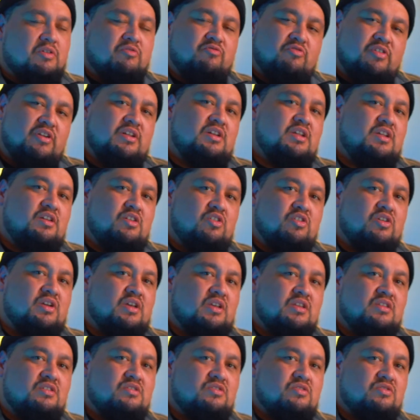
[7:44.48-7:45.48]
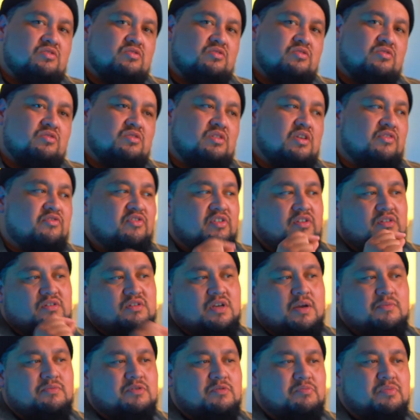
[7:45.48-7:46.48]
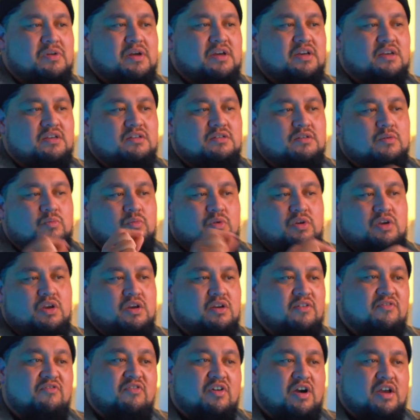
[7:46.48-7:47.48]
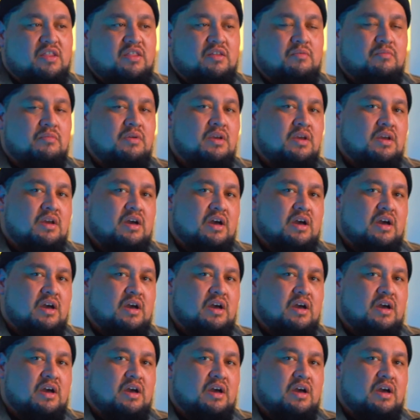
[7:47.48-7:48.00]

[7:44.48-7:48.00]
really look into different types of plugins and where you can find them.